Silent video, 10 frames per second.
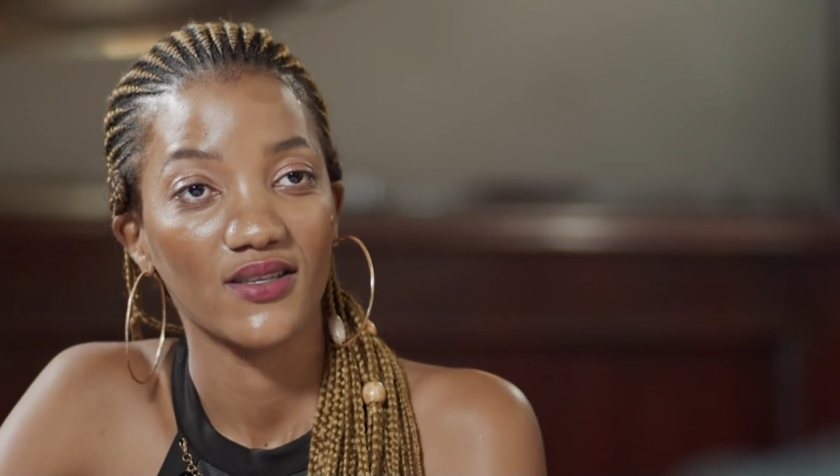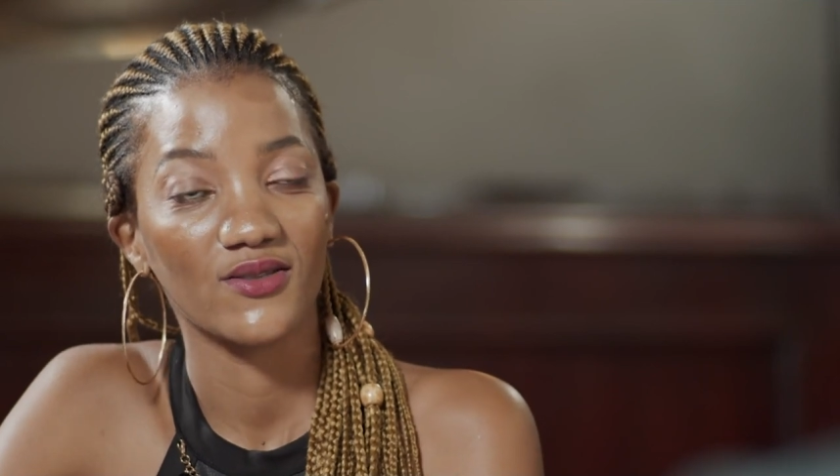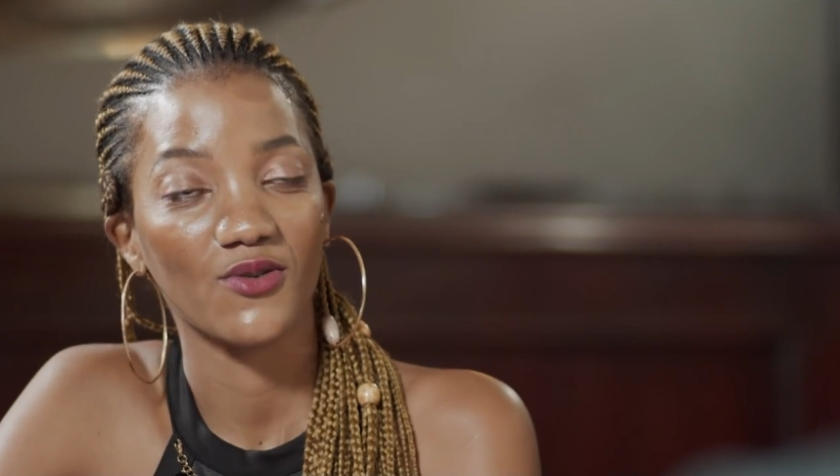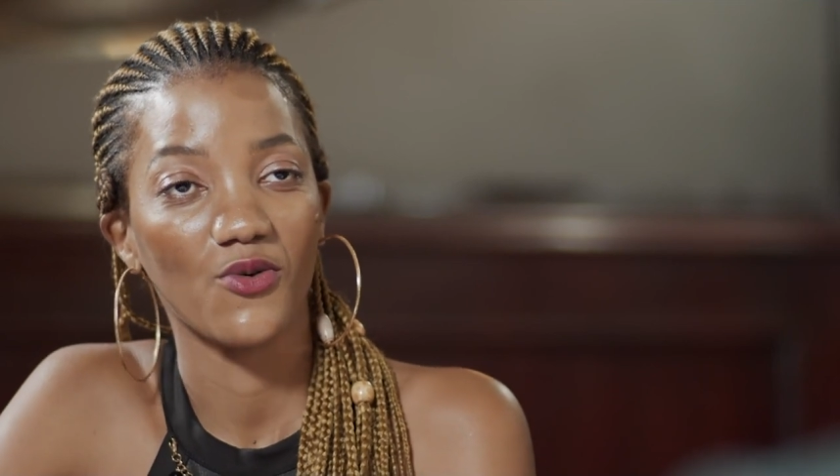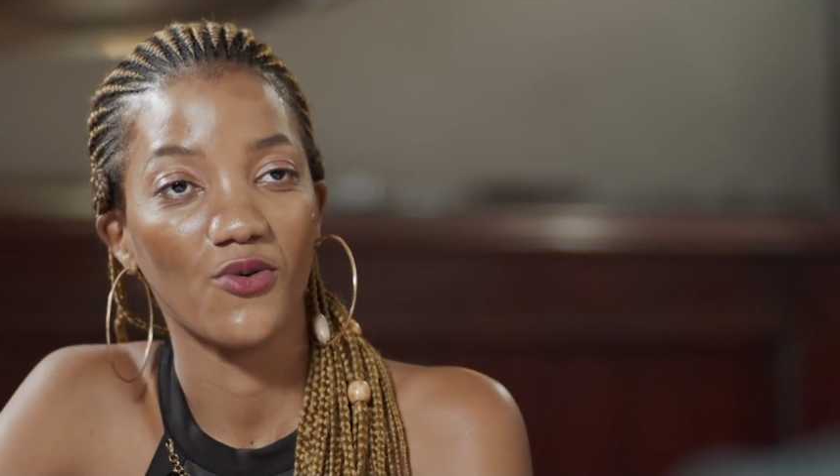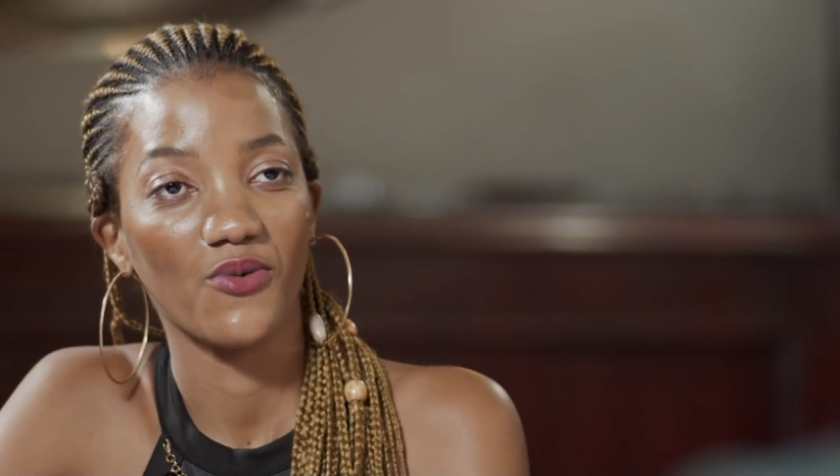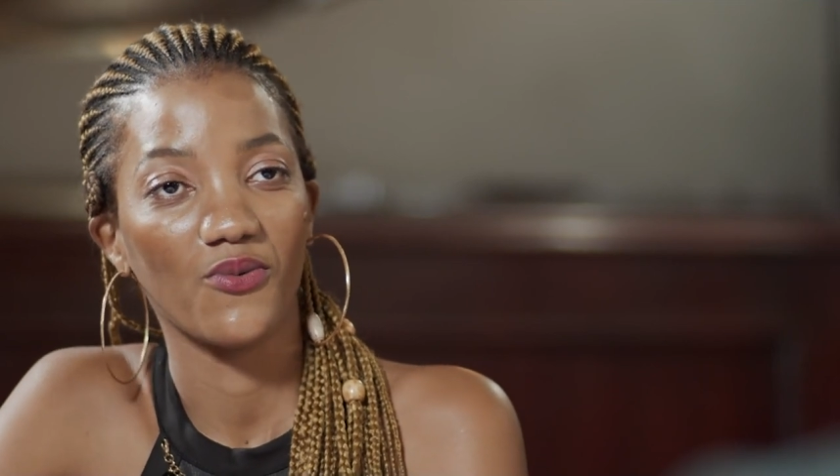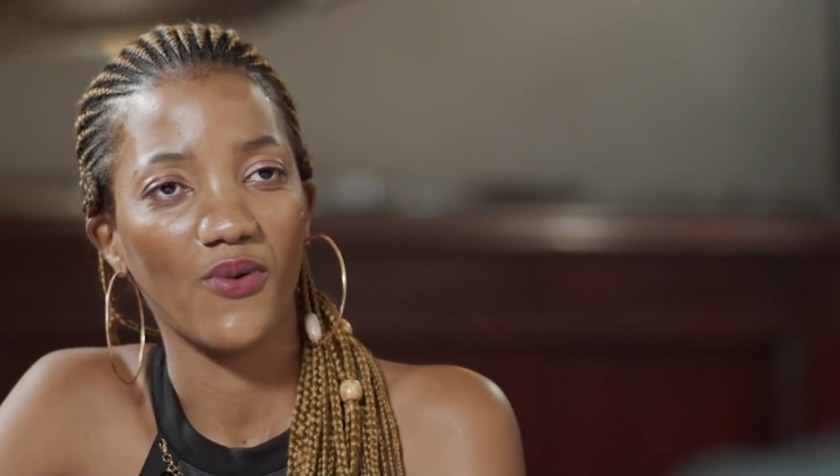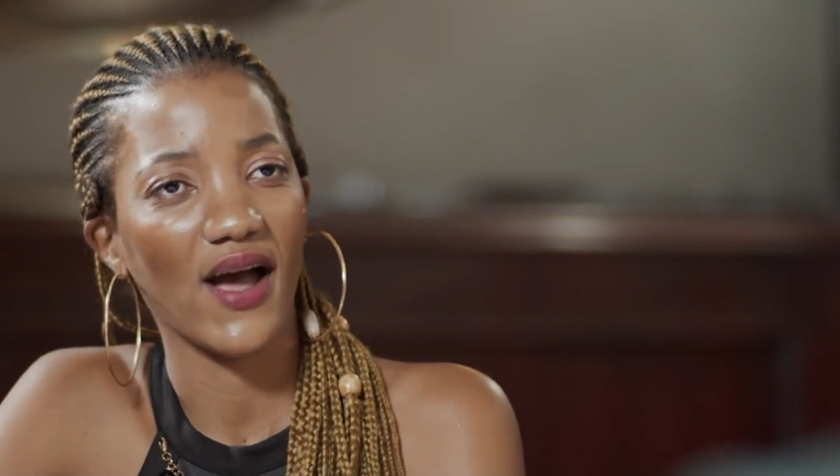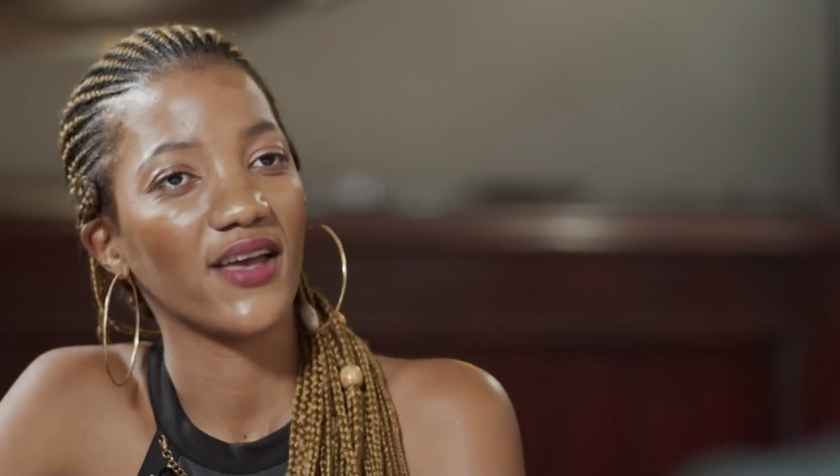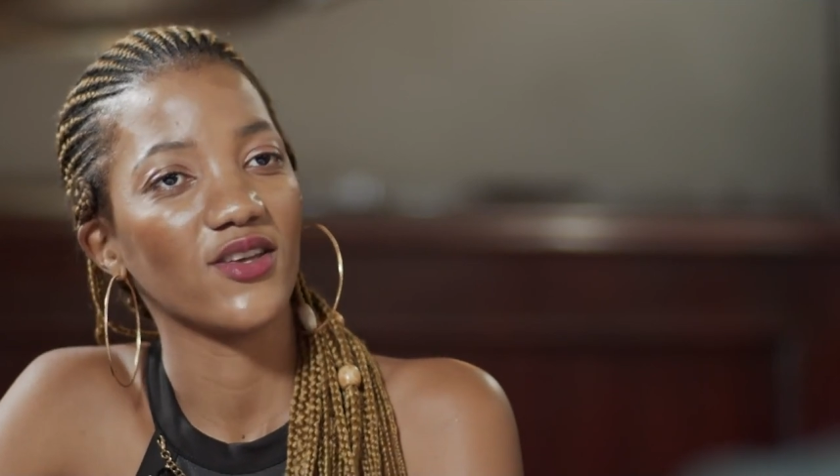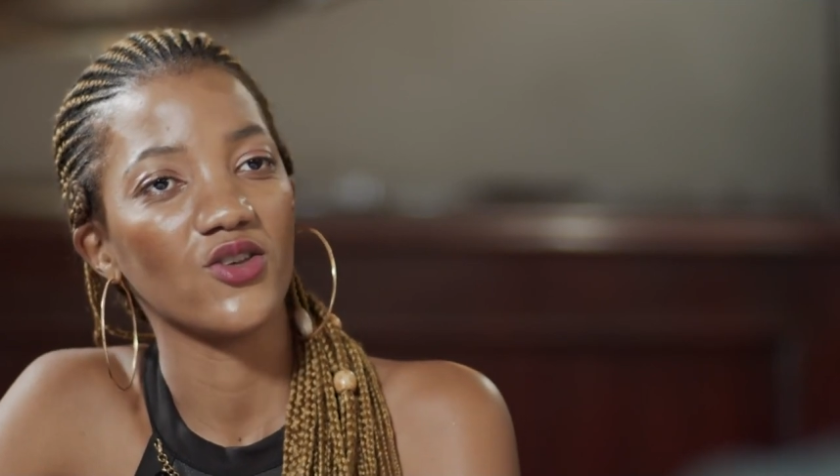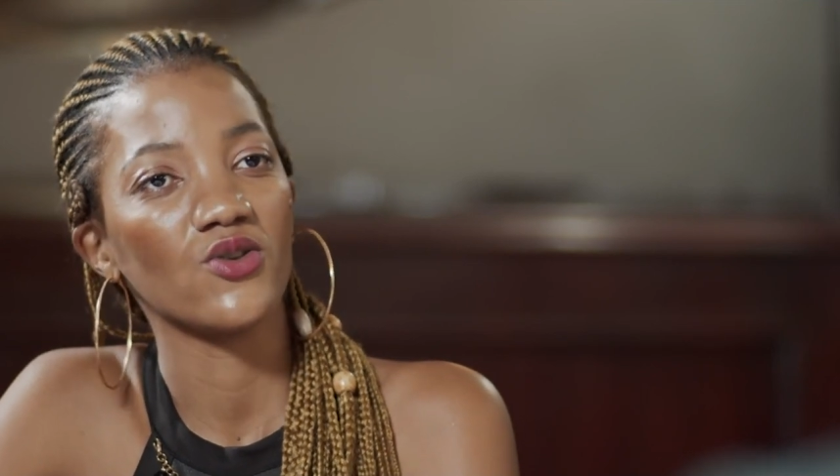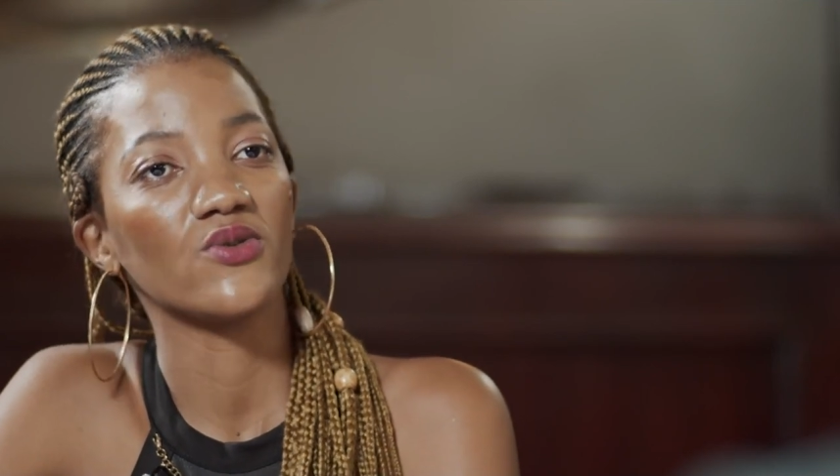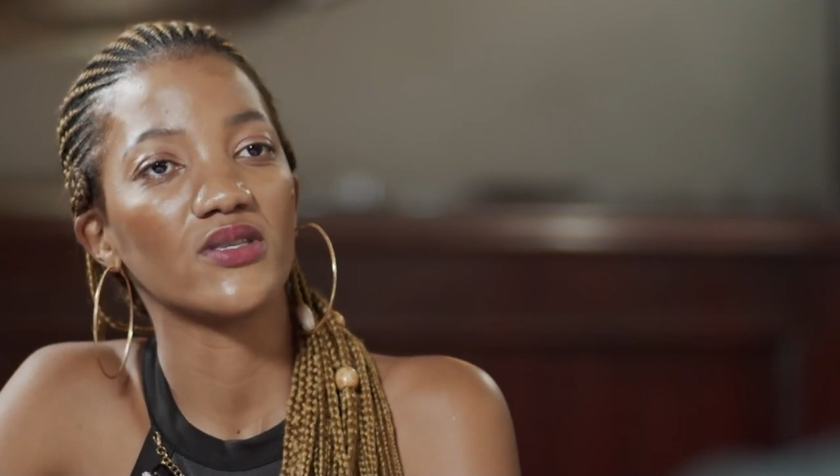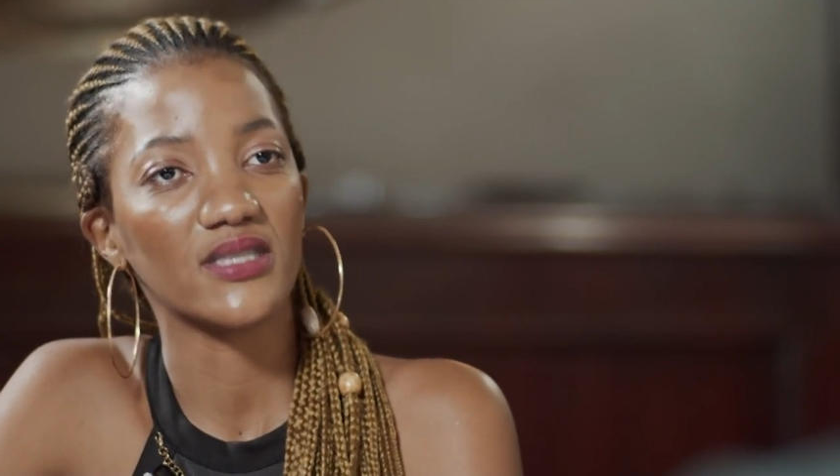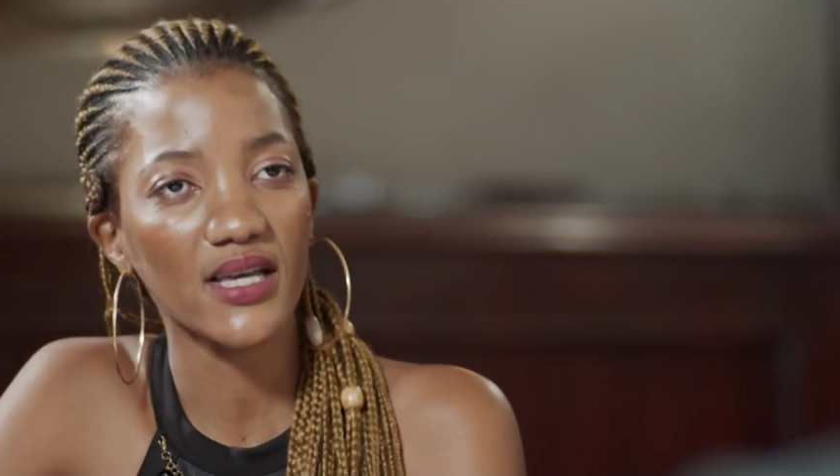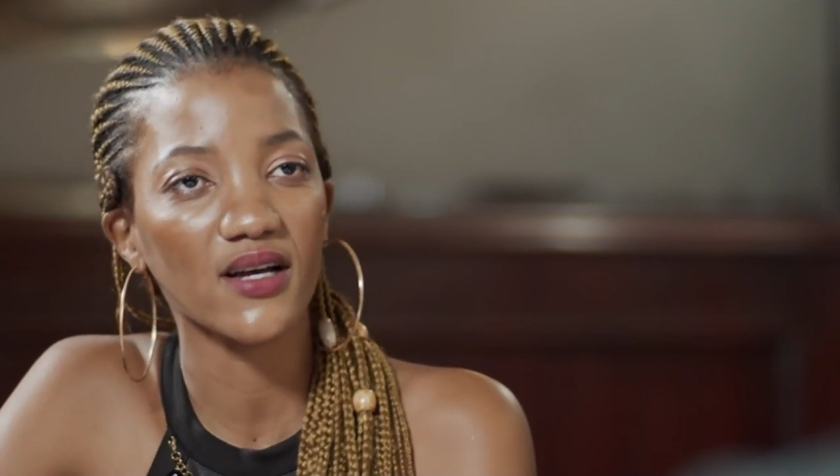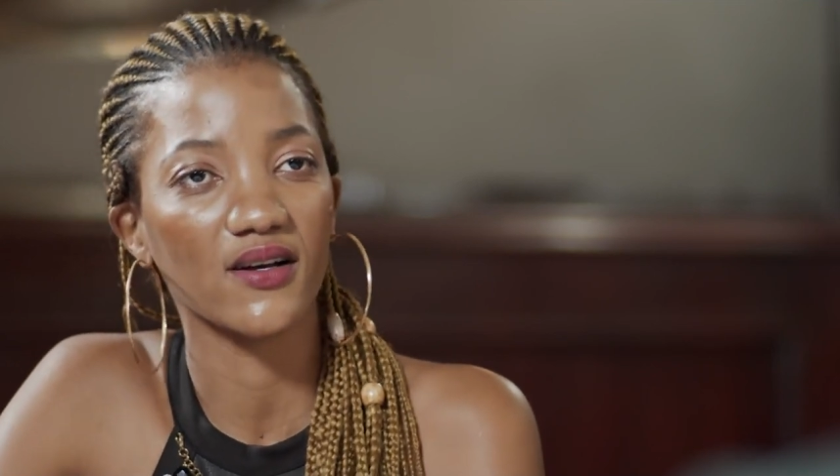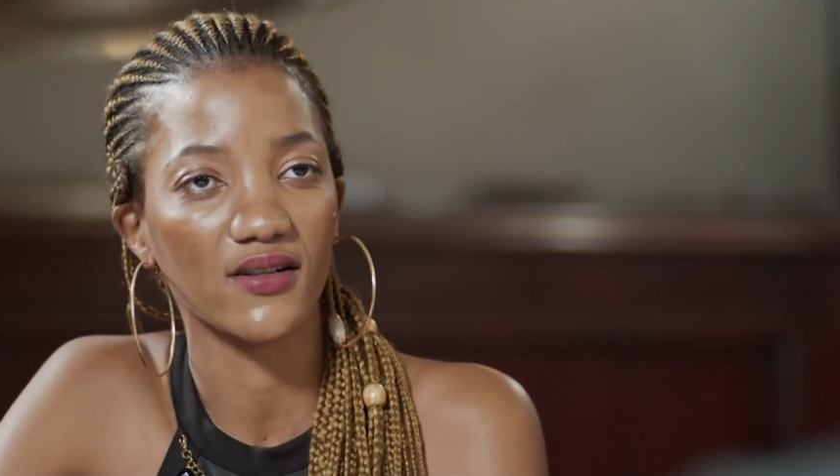So why are you
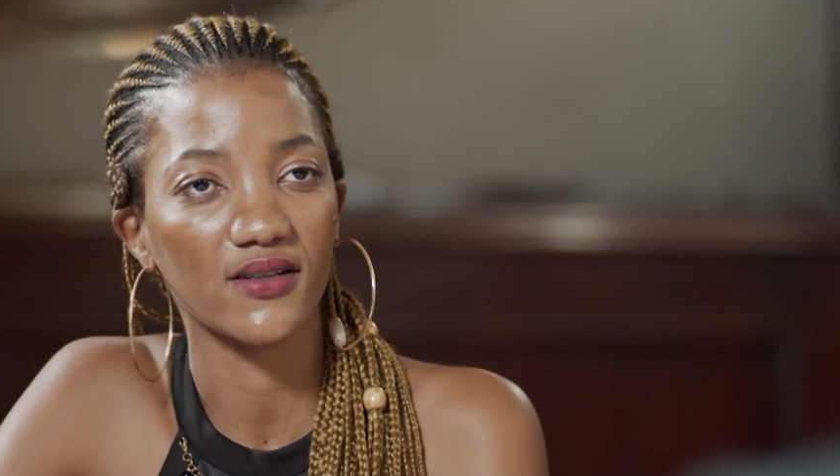single?